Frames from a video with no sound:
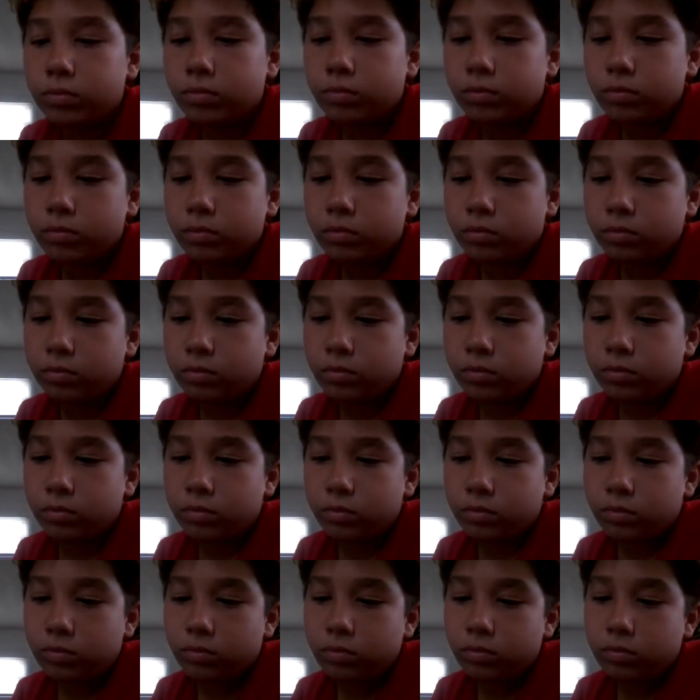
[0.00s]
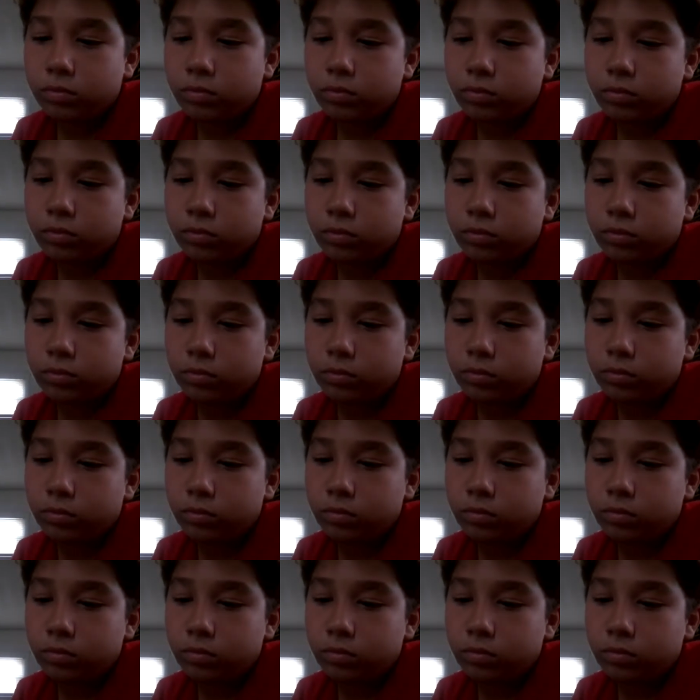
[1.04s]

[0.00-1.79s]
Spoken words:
[no speech]